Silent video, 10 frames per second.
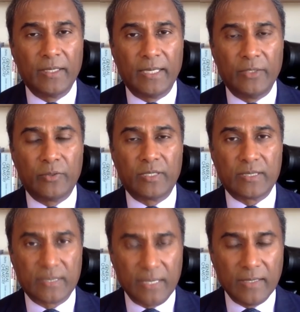and you can
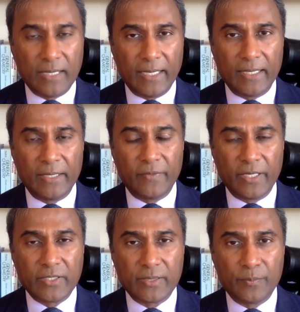see that in a
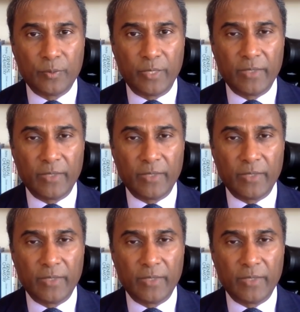very simple way.